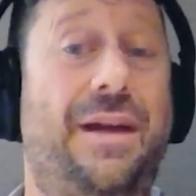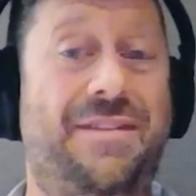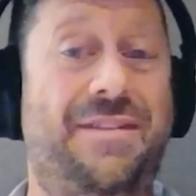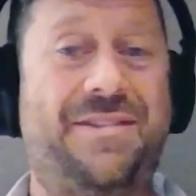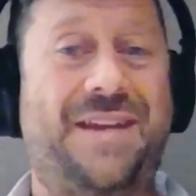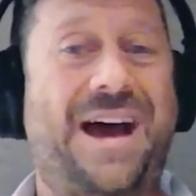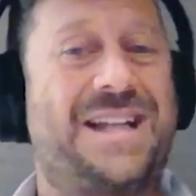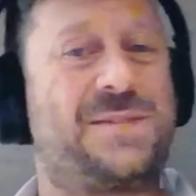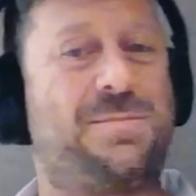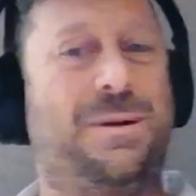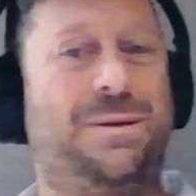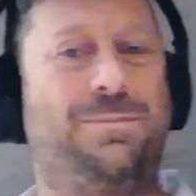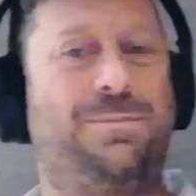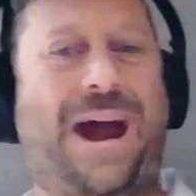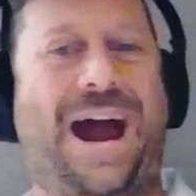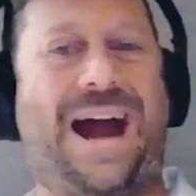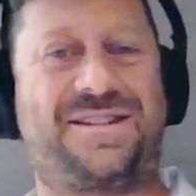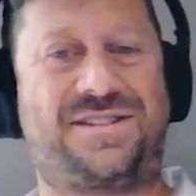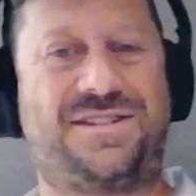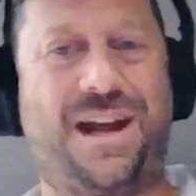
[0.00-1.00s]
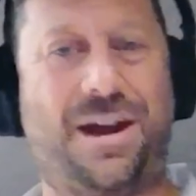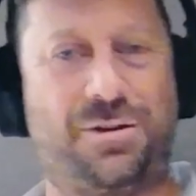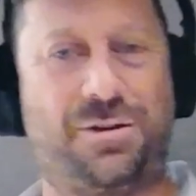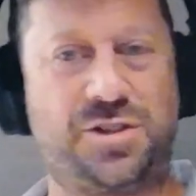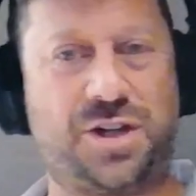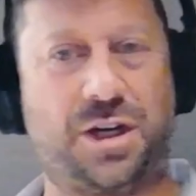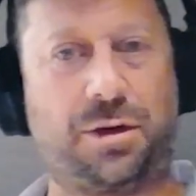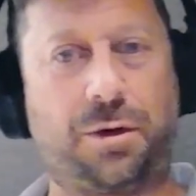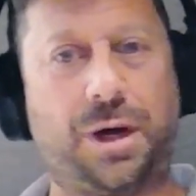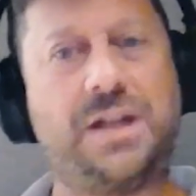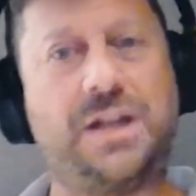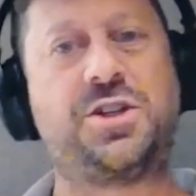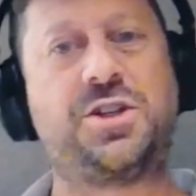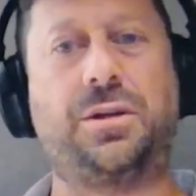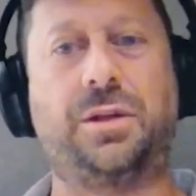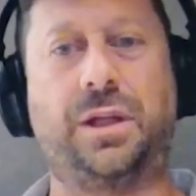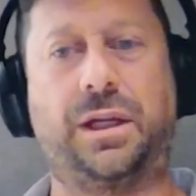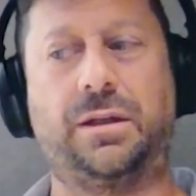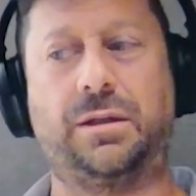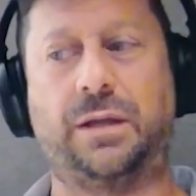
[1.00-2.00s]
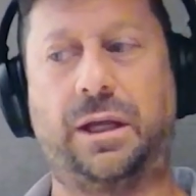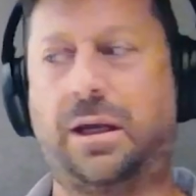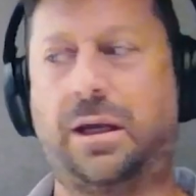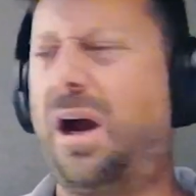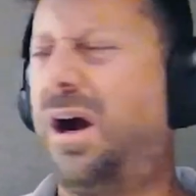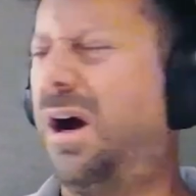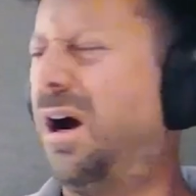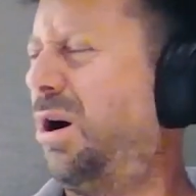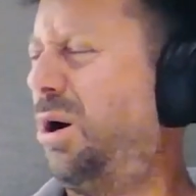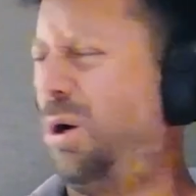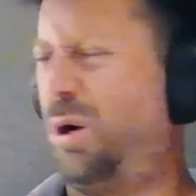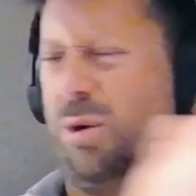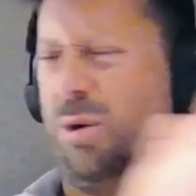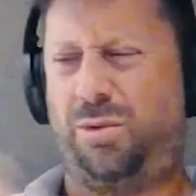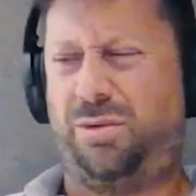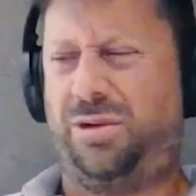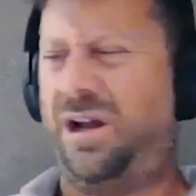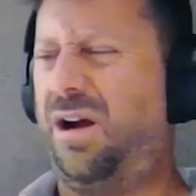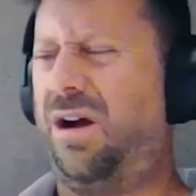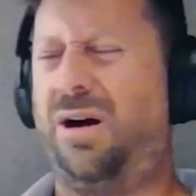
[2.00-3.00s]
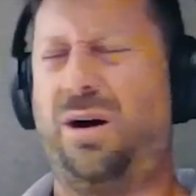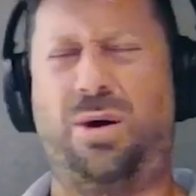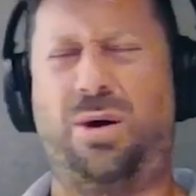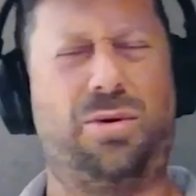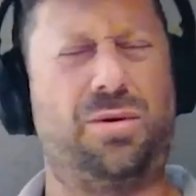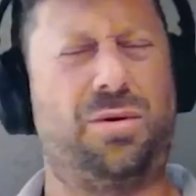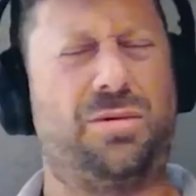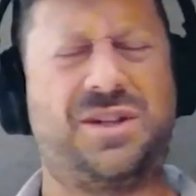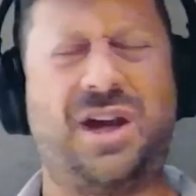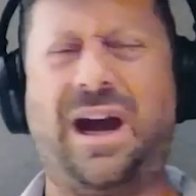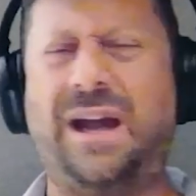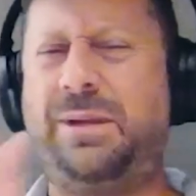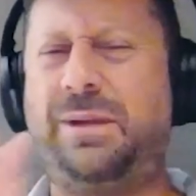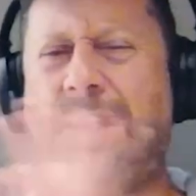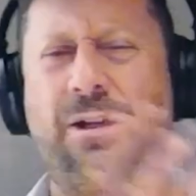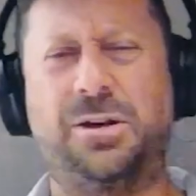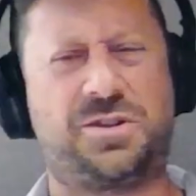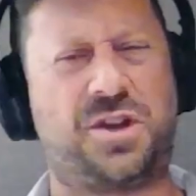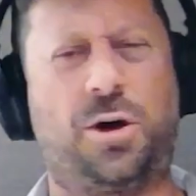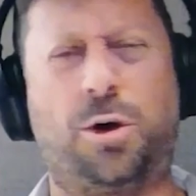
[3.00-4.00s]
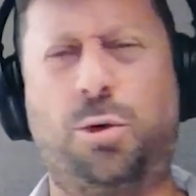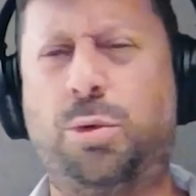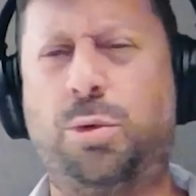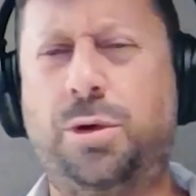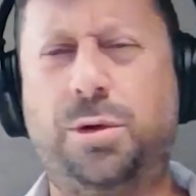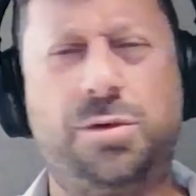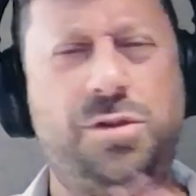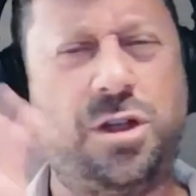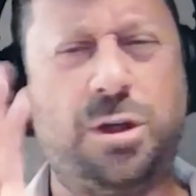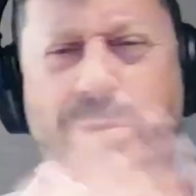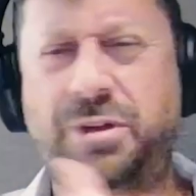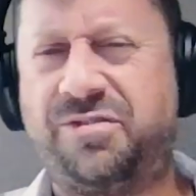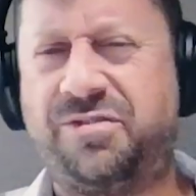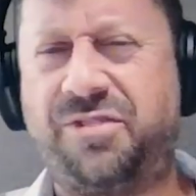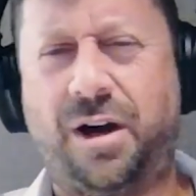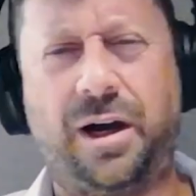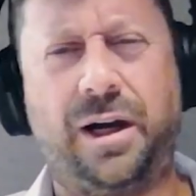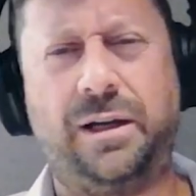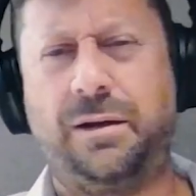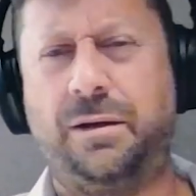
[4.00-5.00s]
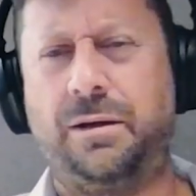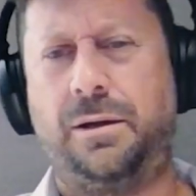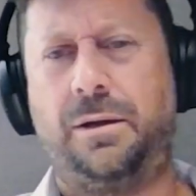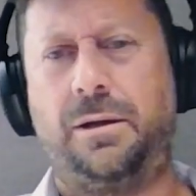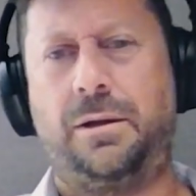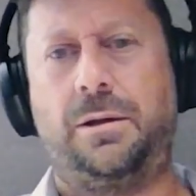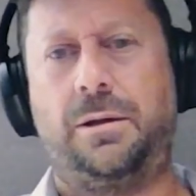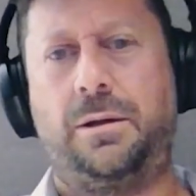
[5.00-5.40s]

And then that's been passed down generationally. Like, oh, no, time heals all wounds. You'll be fine.